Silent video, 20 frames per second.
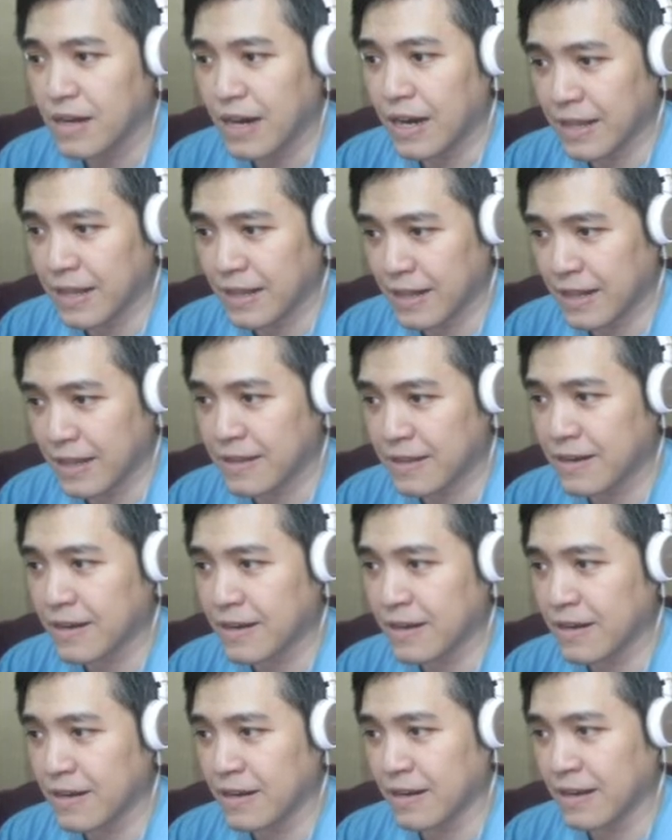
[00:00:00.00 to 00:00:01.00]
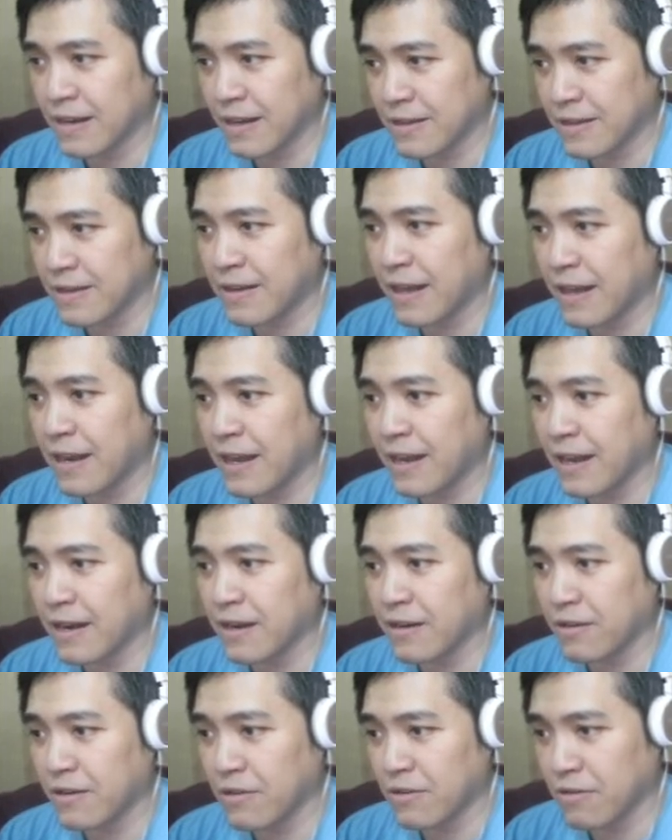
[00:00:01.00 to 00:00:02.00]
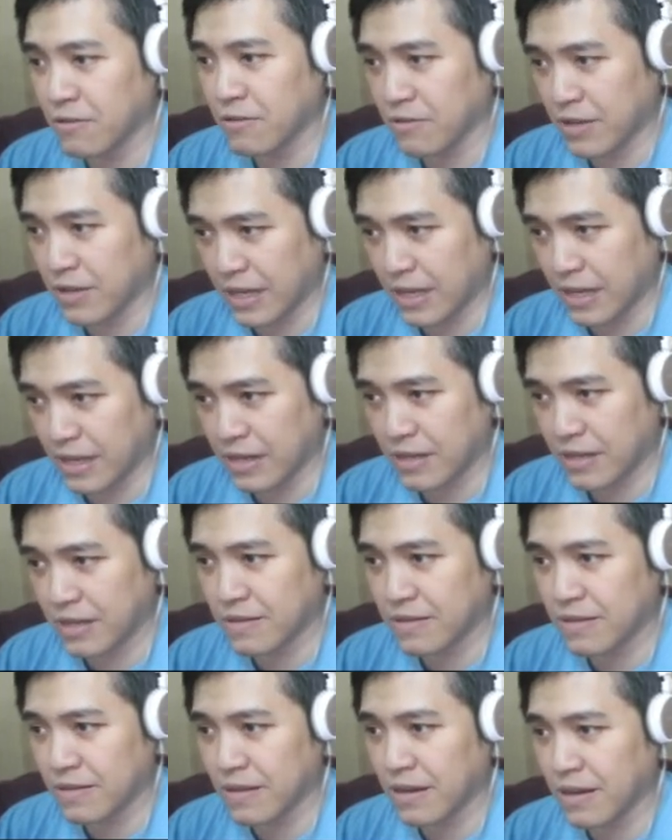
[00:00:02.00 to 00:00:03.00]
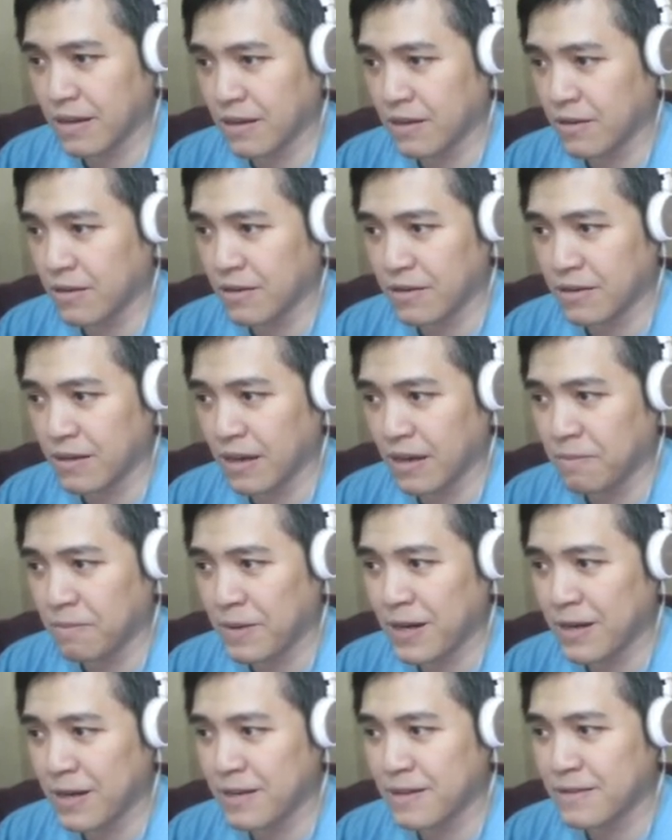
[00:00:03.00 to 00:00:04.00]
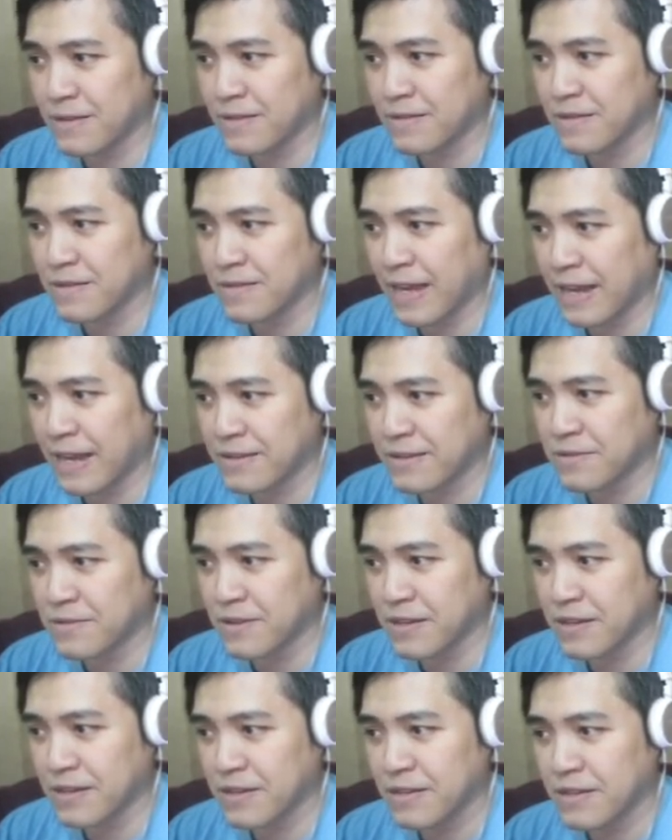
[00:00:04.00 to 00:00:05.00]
Another dead end. Okay, this apparently this is just extra.